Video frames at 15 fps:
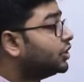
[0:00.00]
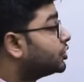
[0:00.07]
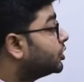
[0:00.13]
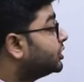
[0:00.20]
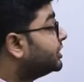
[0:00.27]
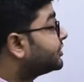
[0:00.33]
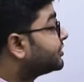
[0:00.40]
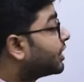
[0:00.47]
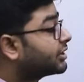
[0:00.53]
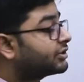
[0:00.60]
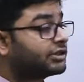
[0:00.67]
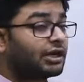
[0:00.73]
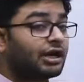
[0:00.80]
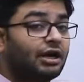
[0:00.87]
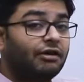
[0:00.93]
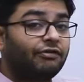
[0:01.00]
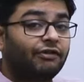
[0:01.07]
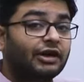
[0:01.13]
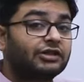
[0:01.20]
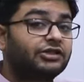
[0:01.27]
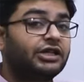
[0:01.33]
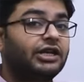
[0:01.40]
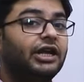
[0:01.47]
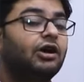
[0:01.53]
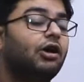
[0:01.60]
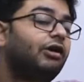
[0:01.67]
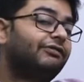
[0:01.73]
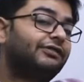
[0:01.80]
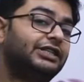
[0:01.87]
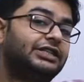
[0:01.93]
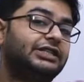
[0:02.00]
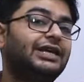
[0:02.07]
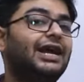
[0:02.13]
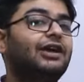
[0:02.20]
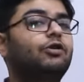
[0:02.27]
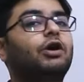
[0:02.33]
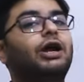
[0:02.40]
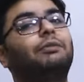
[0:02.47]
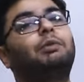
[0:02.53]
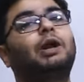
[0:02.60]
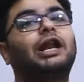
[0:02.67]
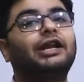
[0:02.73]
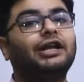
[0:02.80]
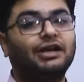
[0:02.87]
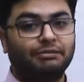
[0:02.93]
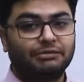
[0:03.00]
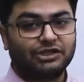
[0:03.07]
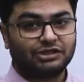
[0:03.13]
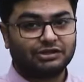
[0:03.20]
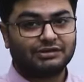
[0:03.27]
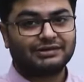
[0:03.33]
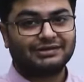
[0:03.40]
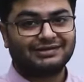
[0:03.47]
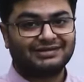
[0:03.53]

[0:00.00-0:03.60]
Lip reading: So the structural functioning of Niti Aayog and Planning Commission.